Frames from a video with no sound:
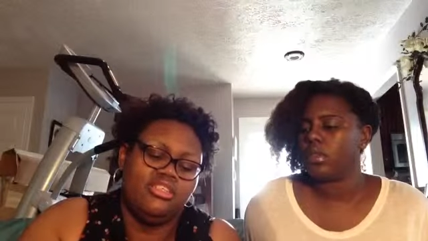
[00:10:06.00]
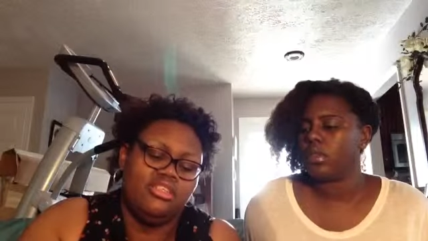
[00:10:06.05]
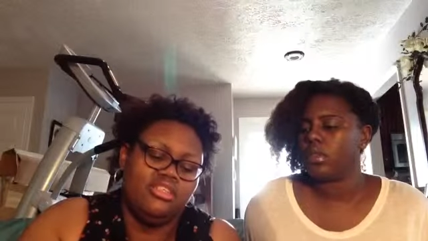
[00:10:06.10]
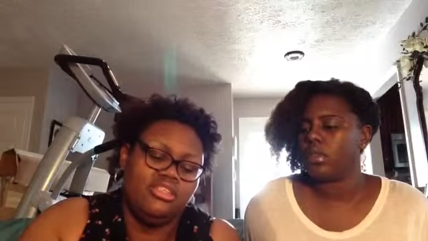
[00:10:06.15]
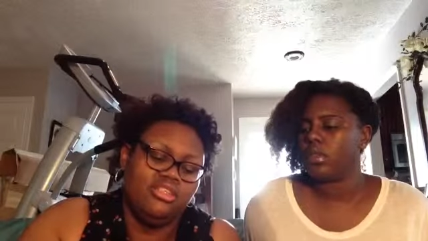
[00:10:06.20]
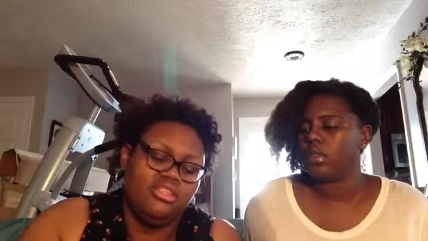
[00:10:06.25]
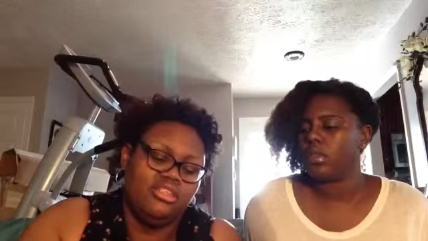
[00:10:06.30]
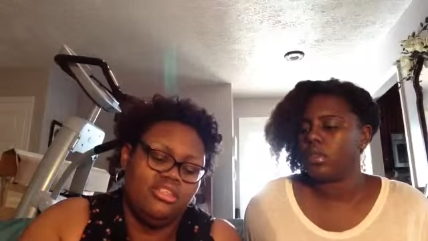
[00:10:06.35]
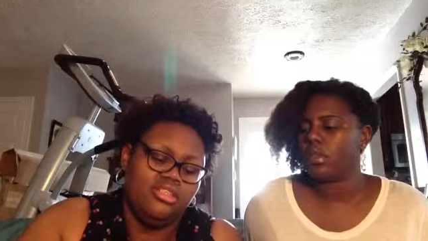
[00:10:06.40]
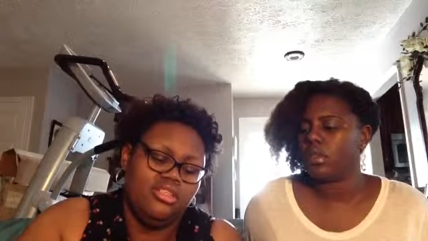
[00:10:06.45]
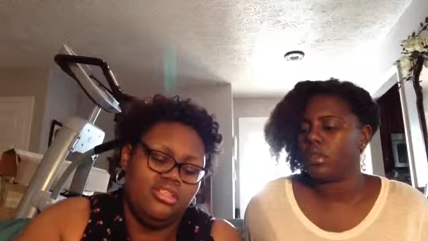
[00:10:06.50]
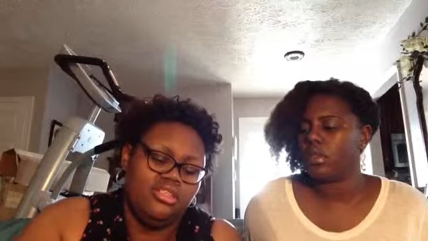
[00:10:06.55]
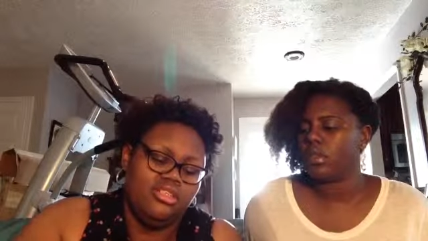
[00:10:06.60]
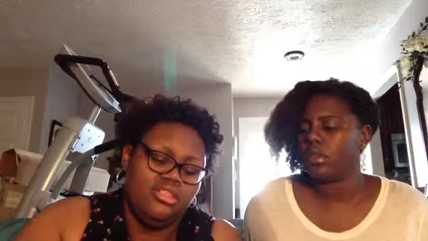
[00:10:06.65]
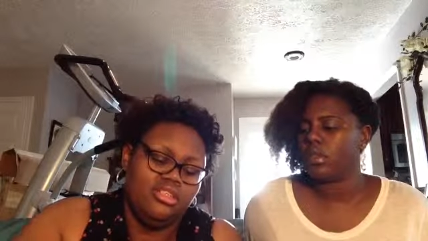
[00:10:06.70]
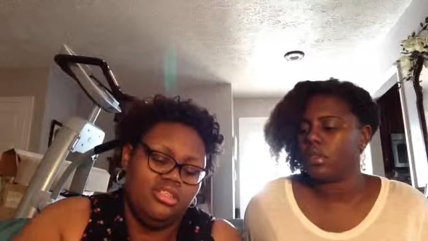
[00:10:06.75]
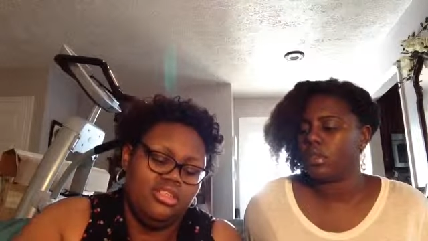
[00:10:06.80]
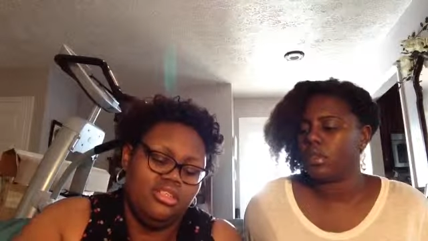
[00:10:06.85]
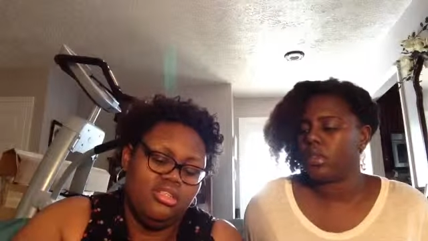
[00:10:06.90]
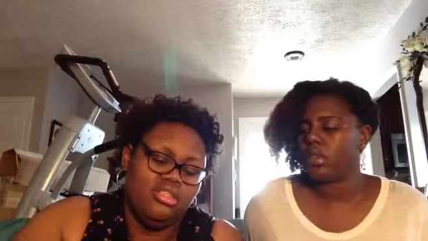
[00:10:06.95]

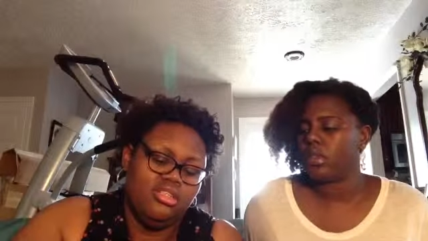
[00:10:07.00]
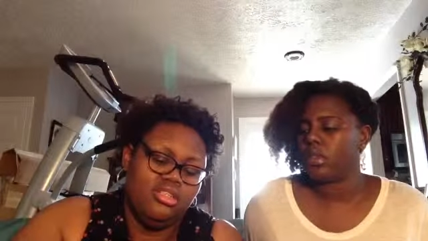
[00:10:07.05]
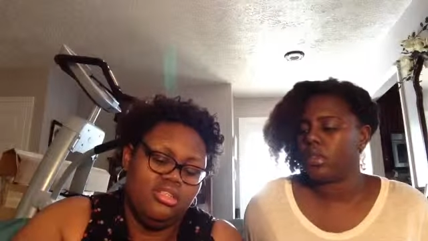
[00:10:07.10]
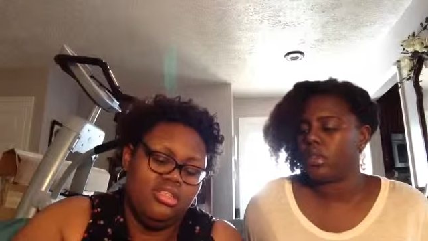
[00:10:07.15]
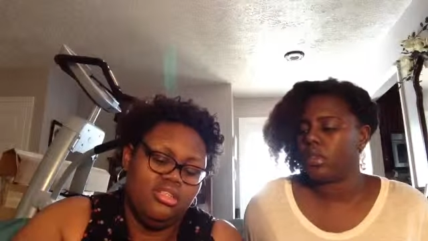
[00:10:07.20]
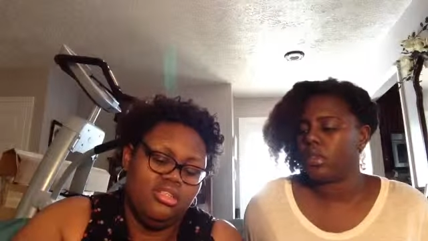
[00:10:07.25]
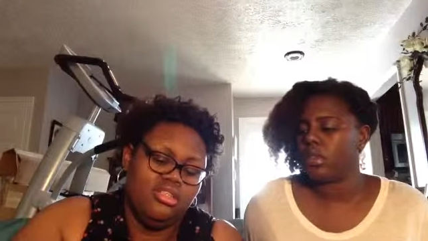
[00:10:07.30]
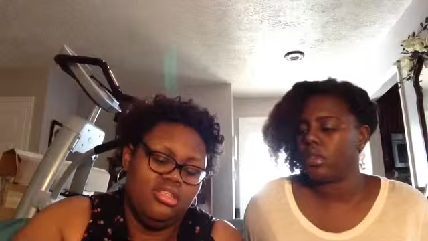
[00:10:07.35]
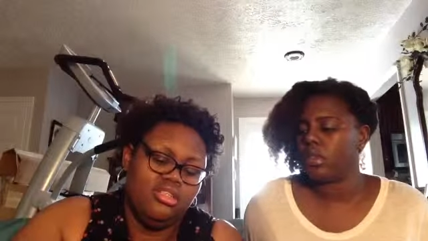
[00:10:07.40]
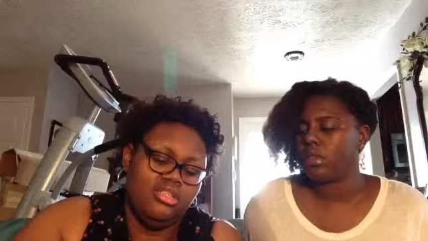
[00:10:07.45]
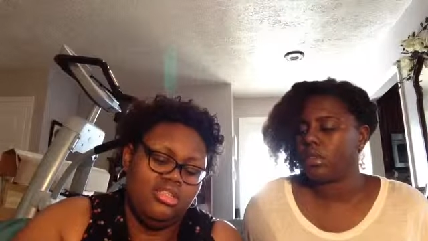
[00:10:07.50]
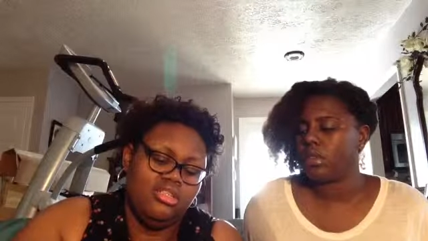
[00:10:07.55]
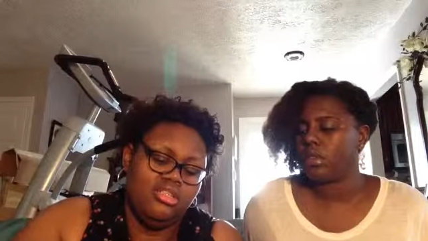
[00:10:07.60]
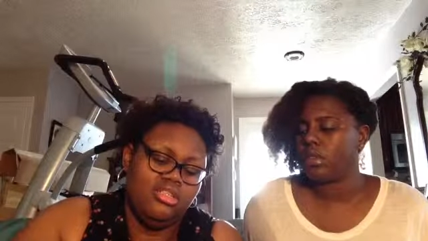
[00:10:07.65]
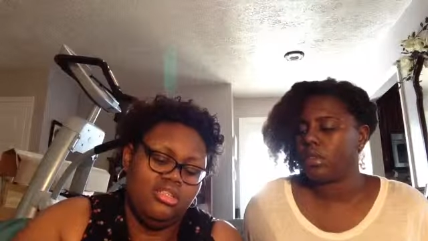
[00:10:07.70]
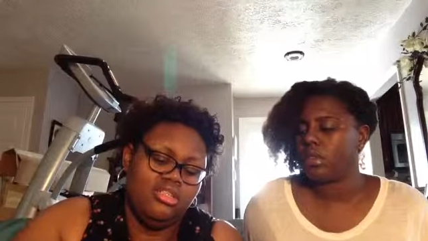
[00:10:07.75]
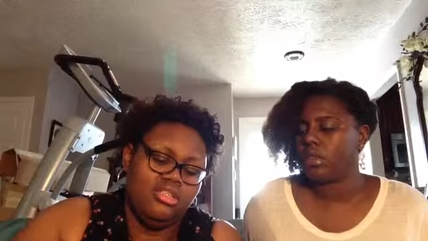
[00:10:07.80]
(no one is talking)